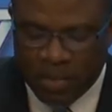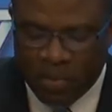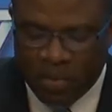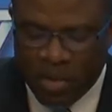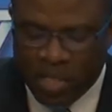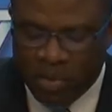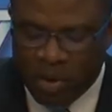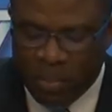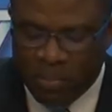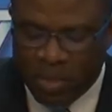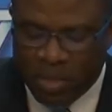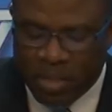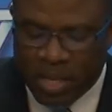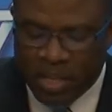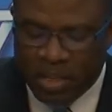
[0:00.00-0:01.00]
which
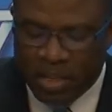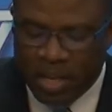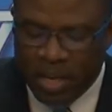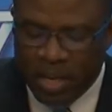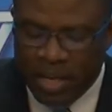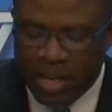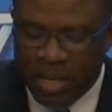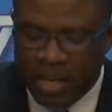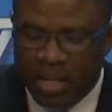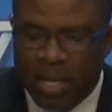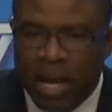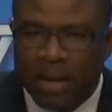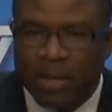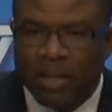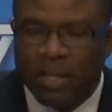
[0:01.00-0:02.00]
represent illegal
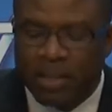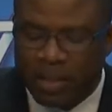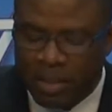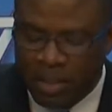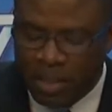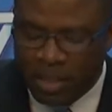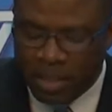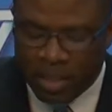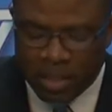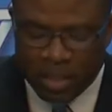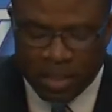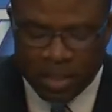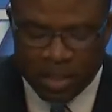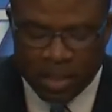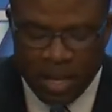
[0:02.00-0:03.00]
narcotic
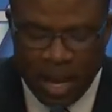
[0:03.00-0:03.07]
seizures